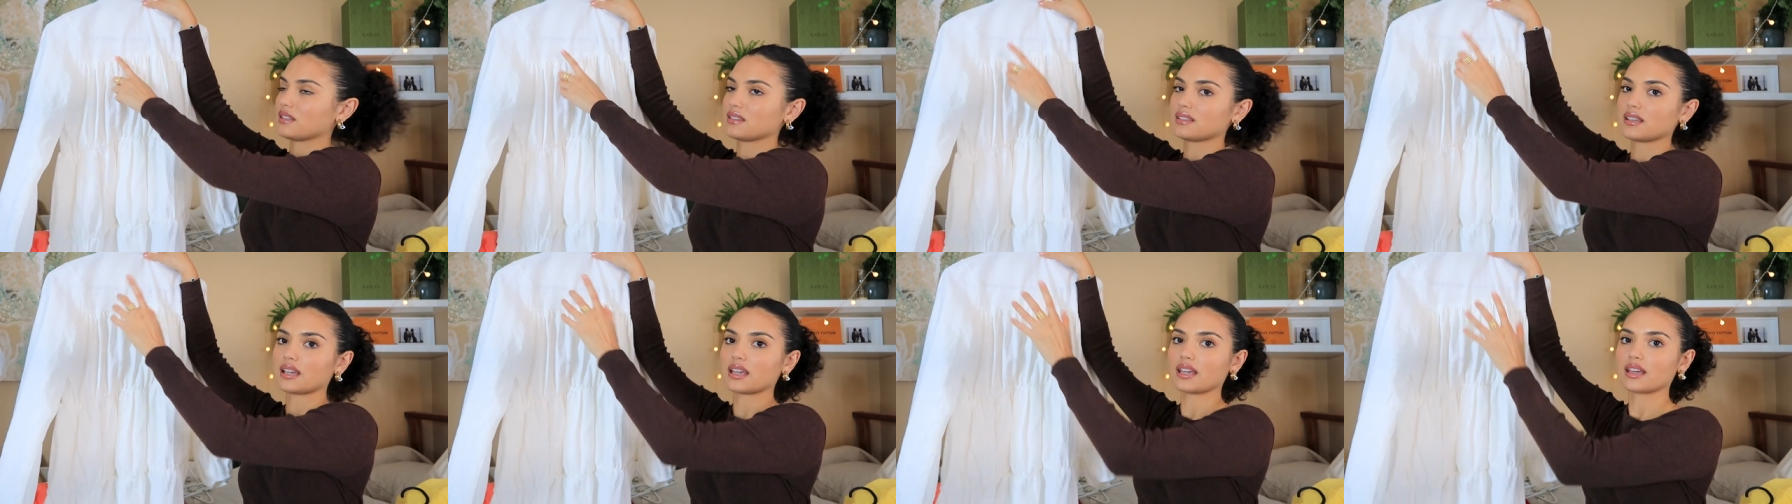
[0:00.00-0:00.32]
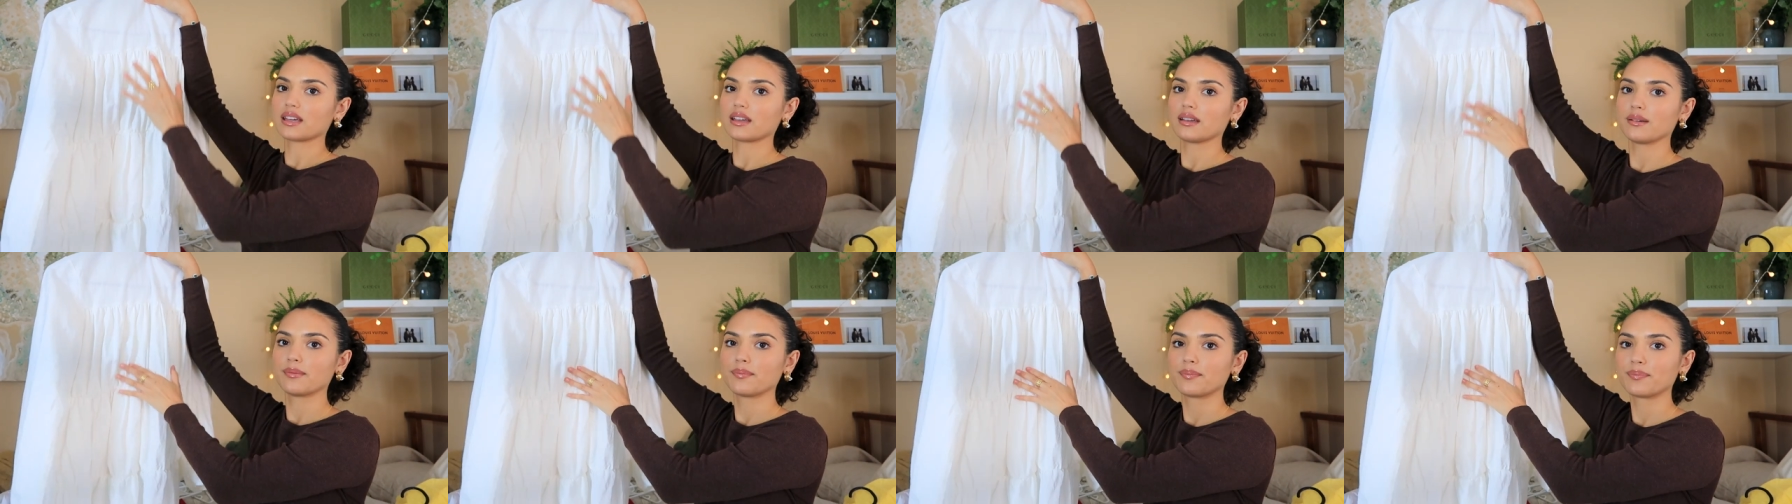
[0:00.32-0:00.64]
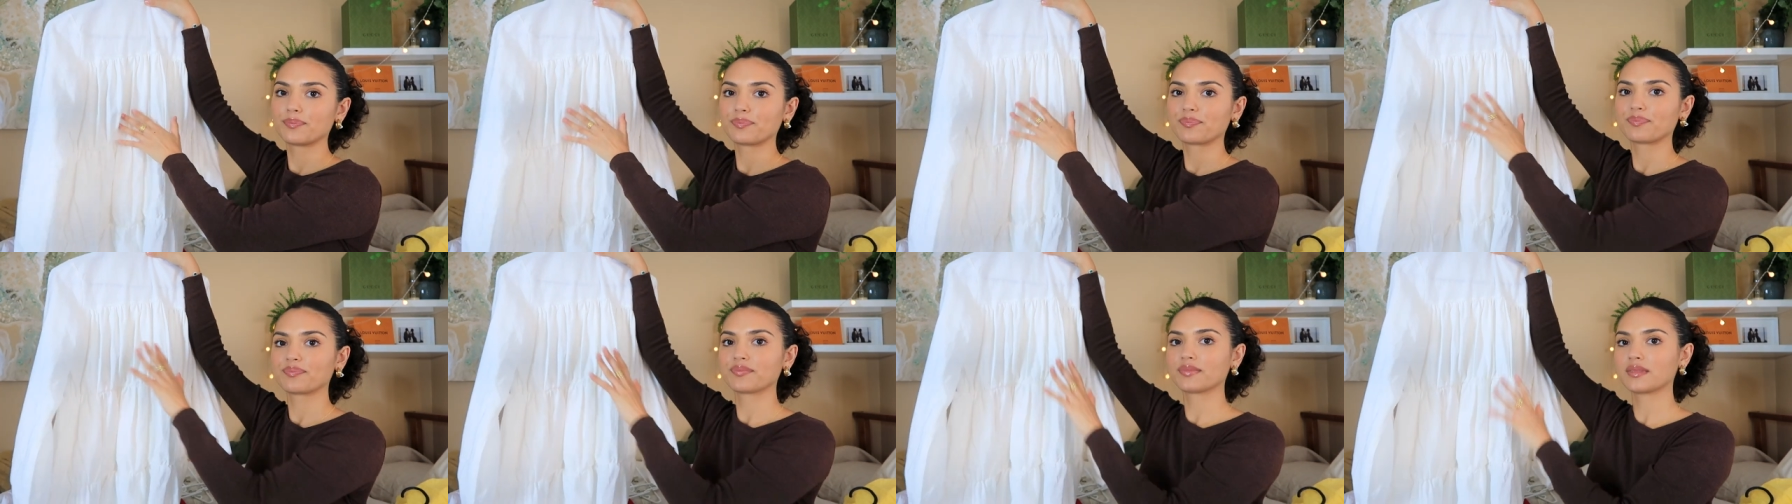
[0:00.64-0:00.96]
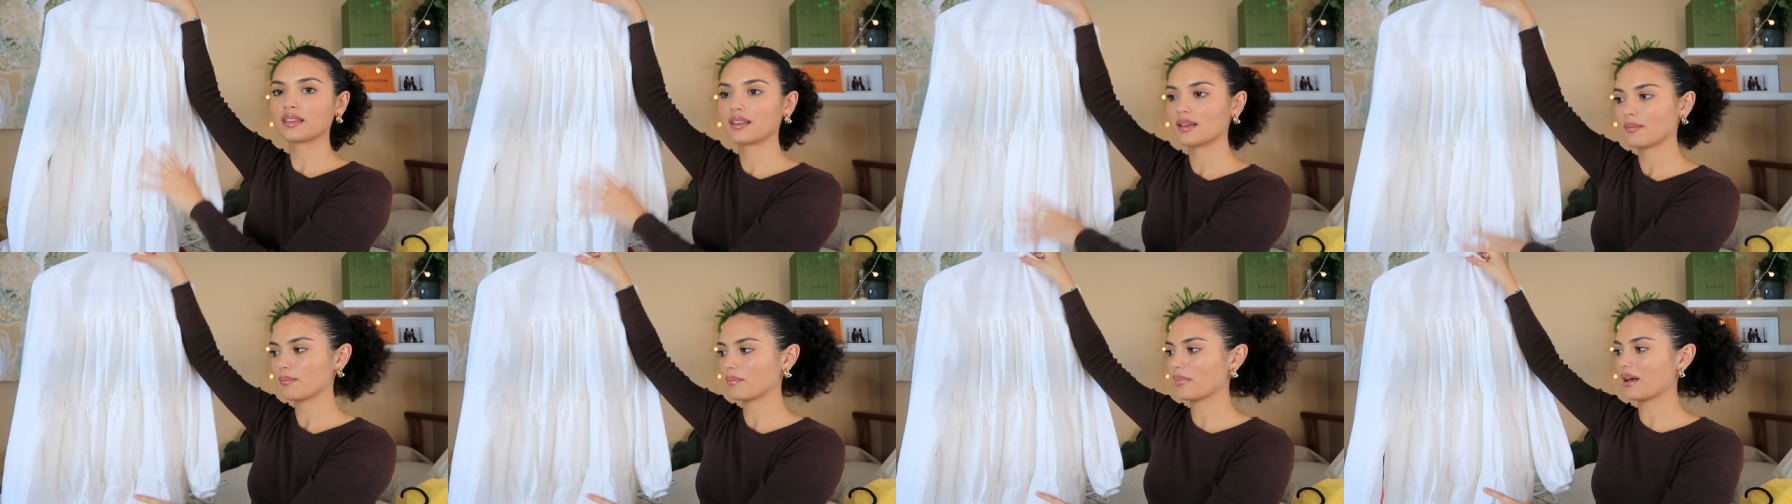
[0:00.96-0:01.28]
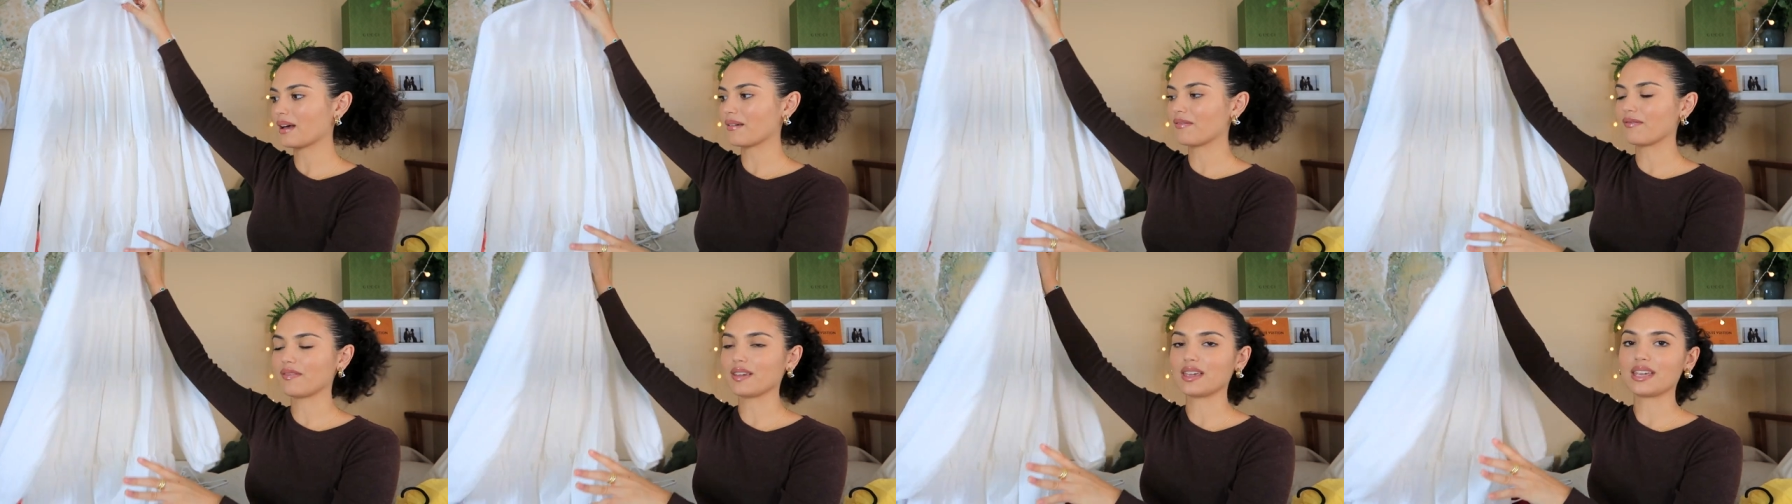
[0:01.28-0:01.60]
It's like
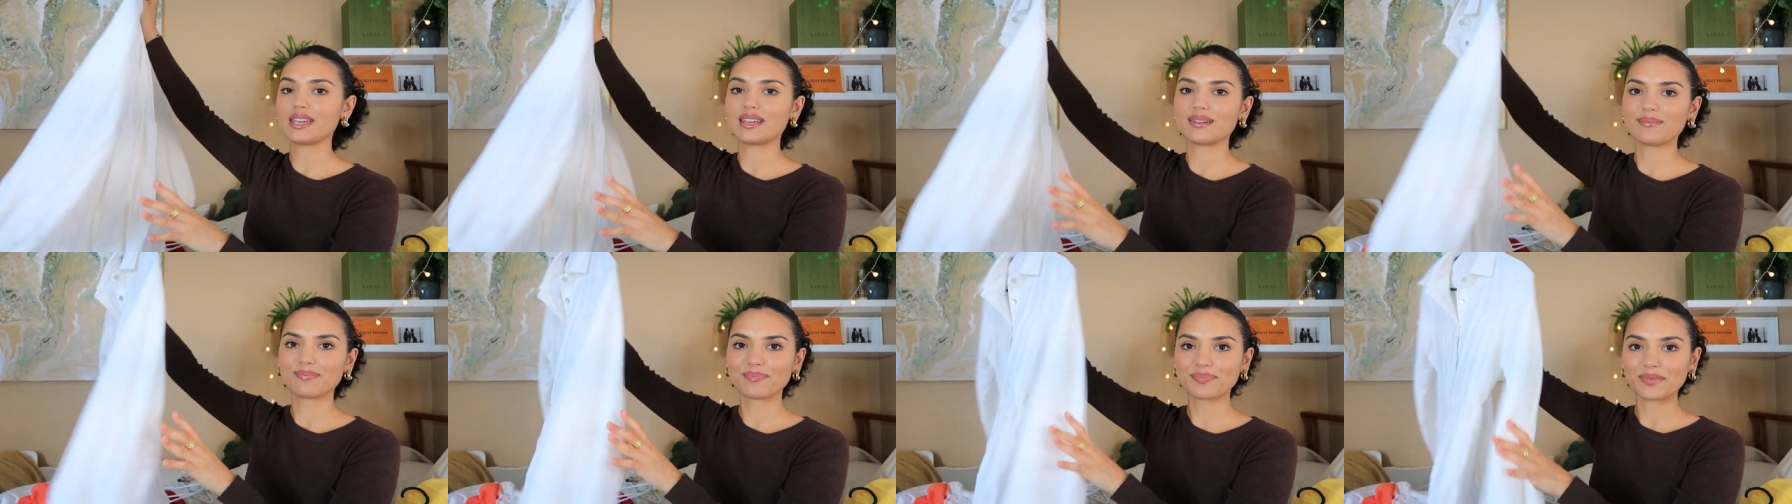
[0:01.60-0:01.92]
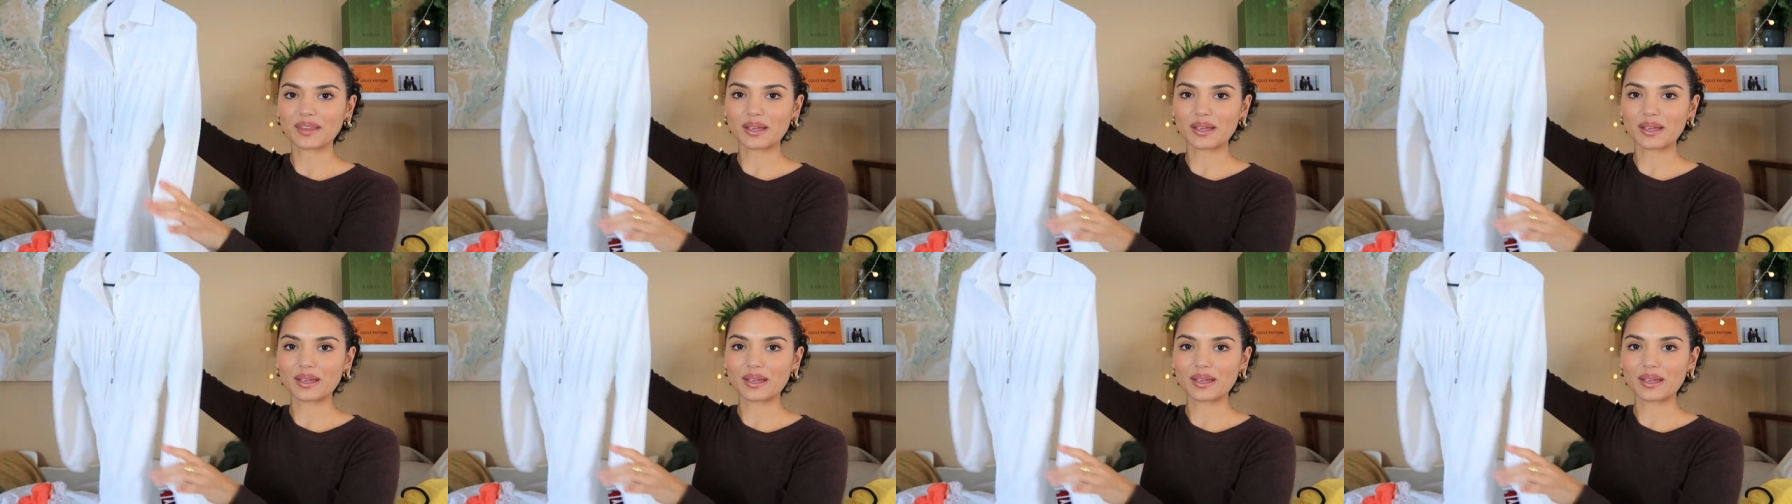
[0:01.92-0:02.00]
puffy,